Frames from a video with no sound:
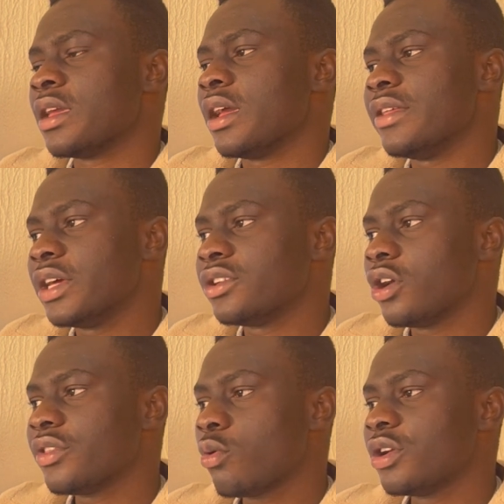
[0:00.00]
And then the
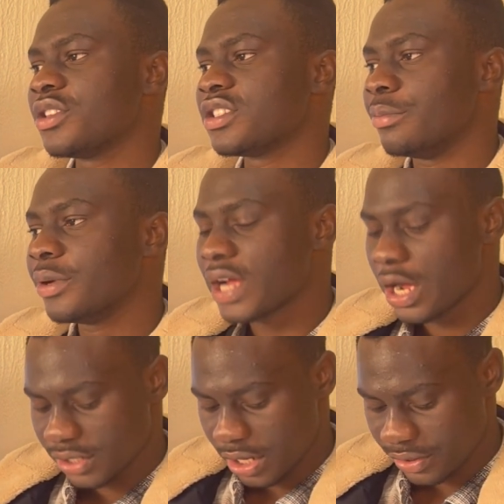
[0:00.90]
other one is the
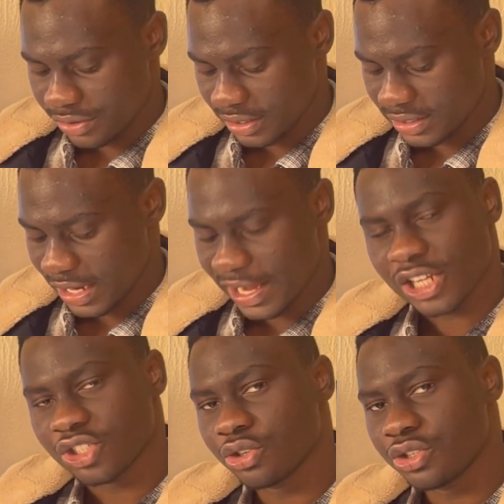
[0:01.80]
breakout and retest. Like I
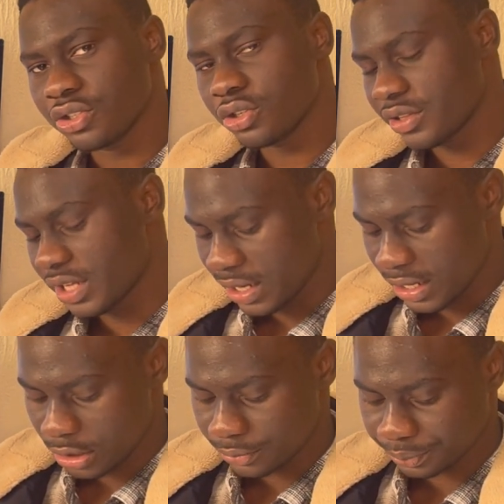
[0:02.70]
showed you in the other,